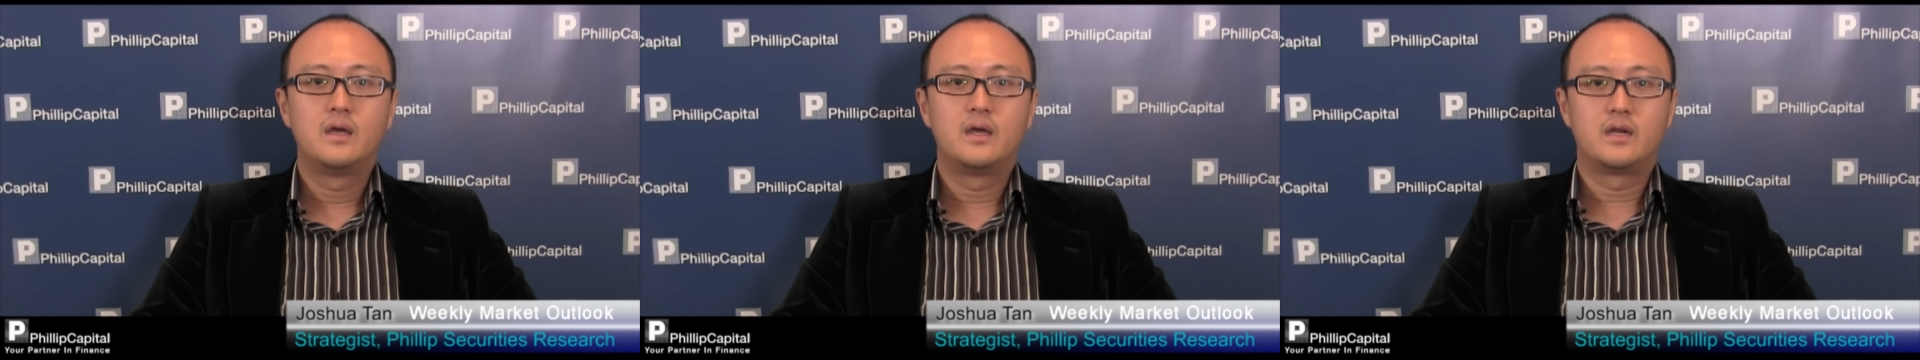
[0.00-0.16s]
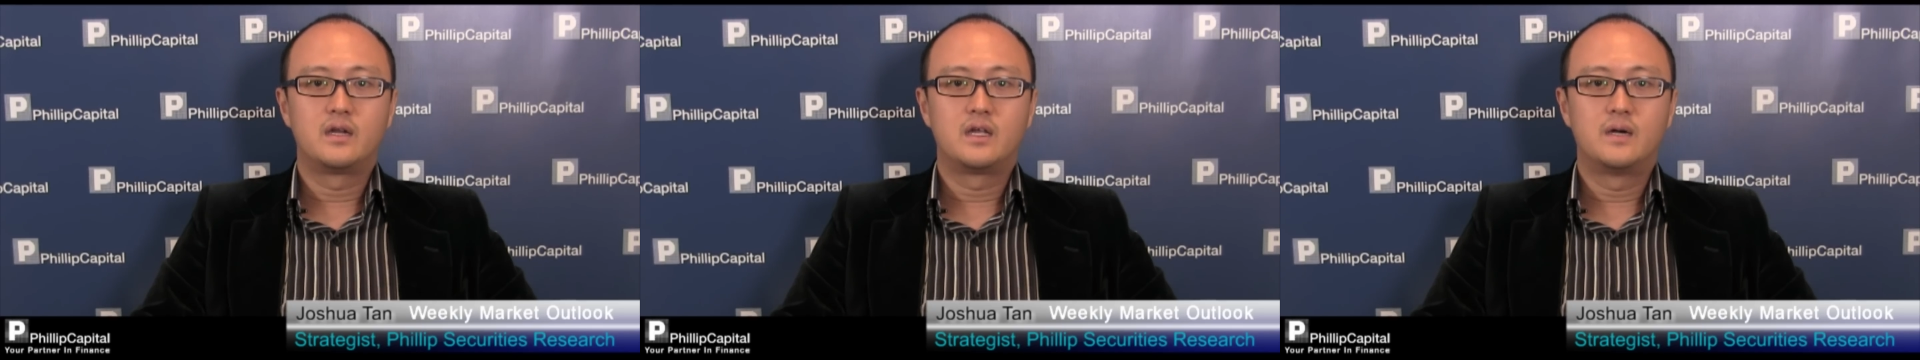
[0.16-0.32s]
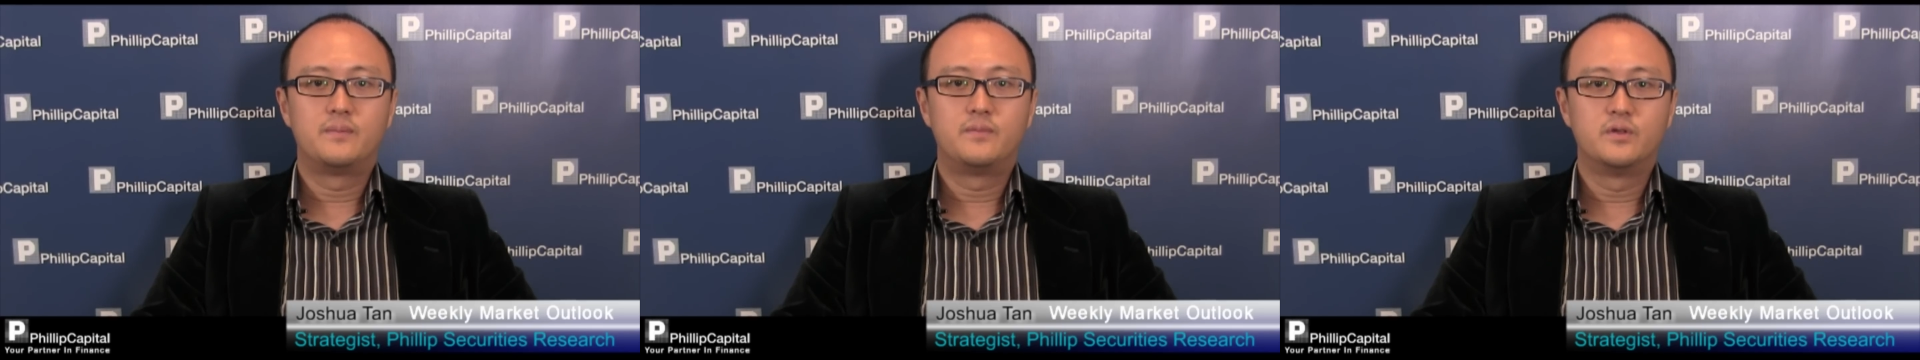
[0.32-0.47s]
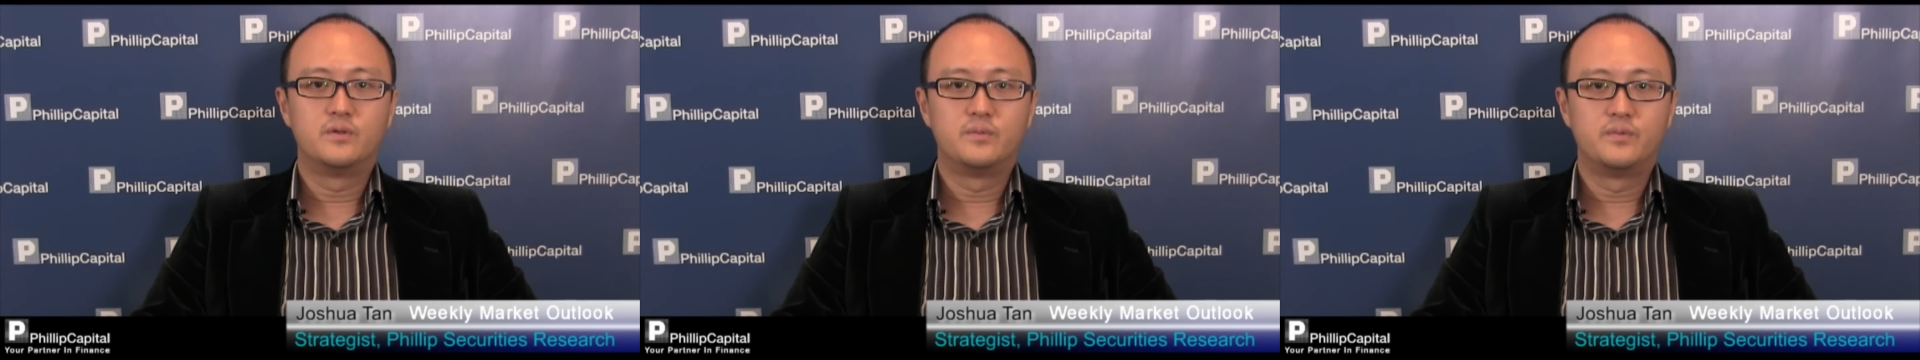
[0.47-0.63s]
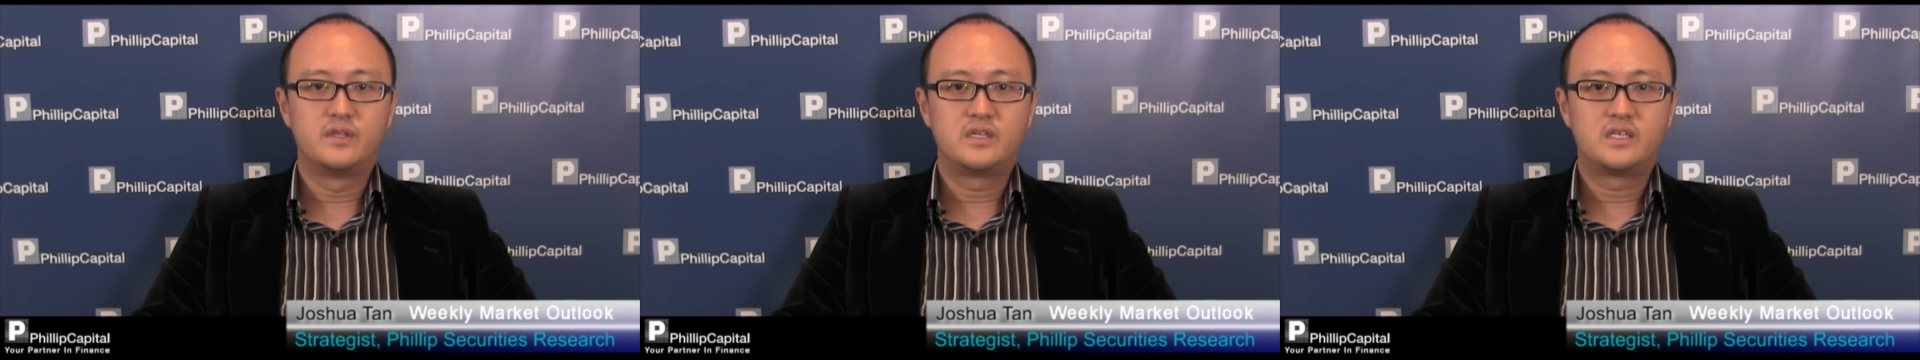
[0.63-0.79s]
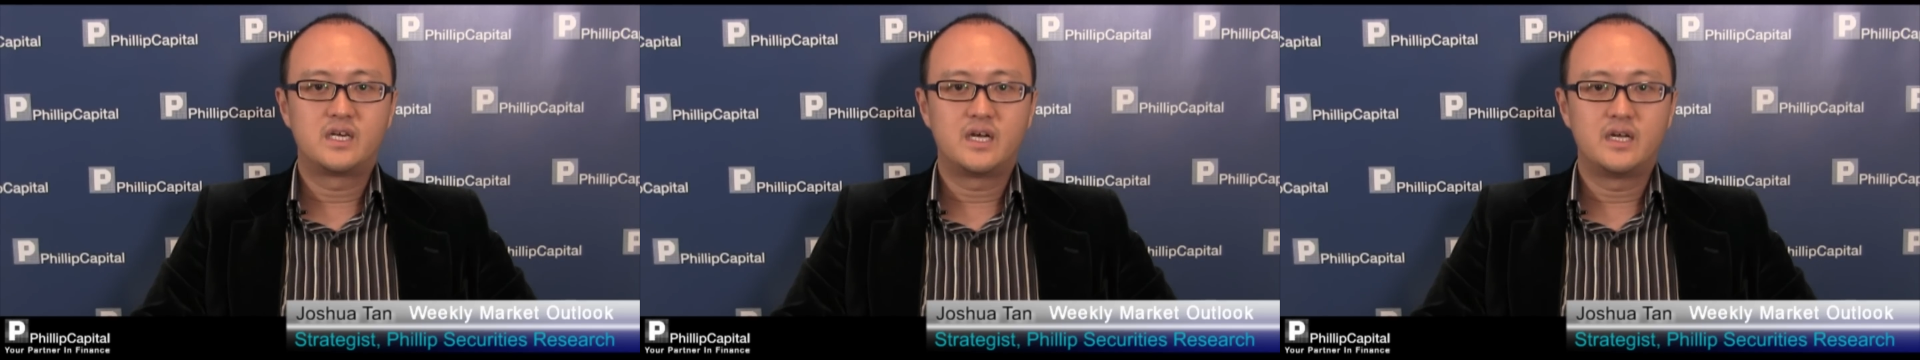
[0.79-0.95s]
And coupled
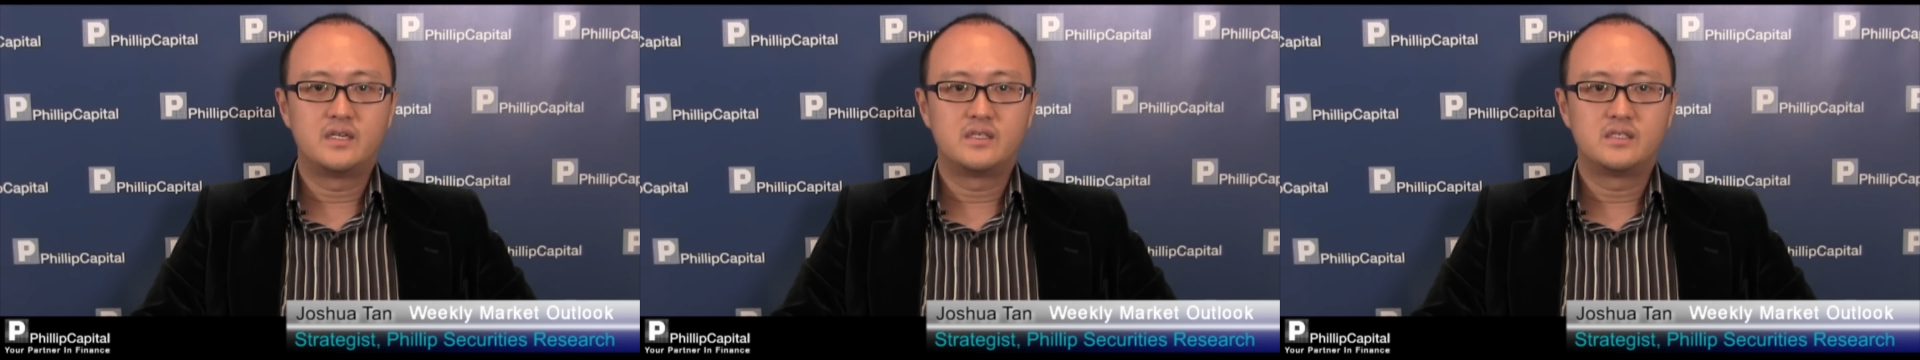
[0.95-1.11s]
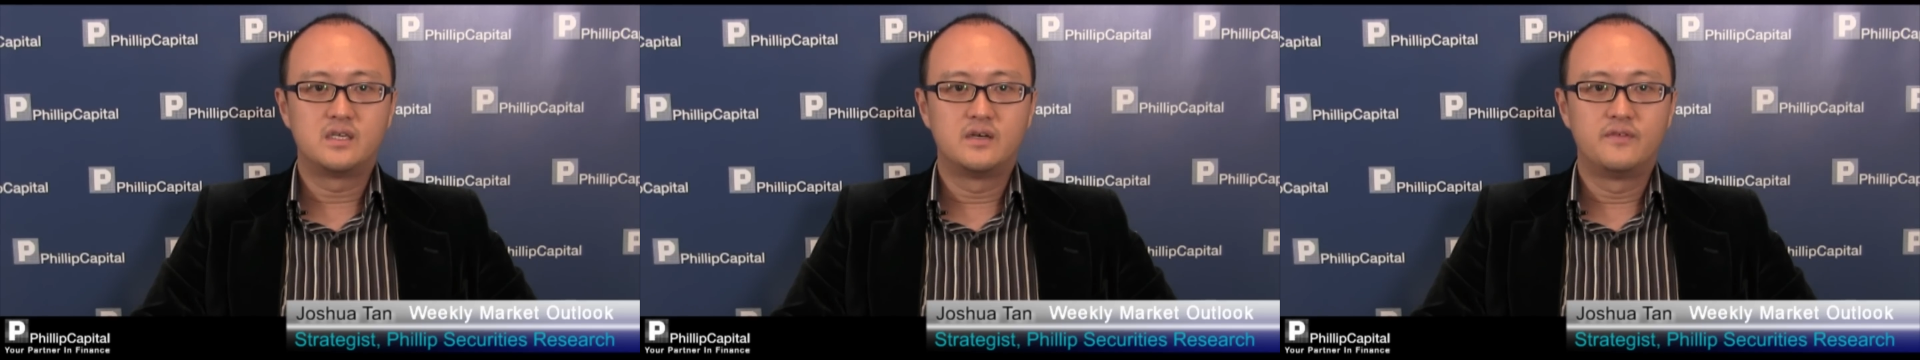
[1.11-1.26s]
with China's